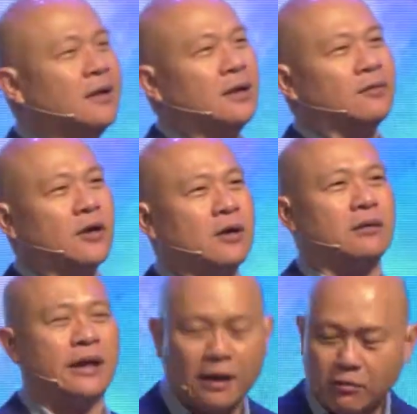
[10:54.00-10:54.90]
for
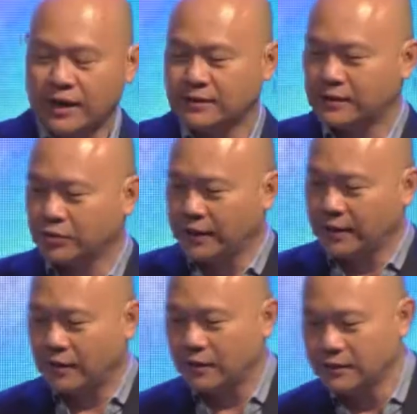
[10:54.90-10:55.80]
gay rights that's going
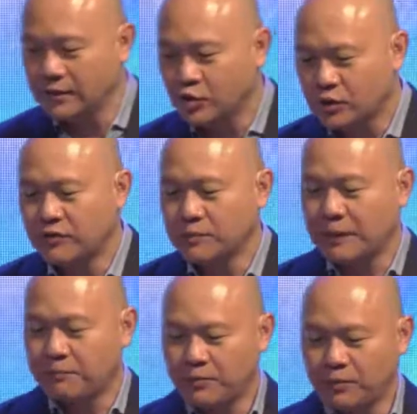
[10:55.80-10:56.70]
on is driven by people with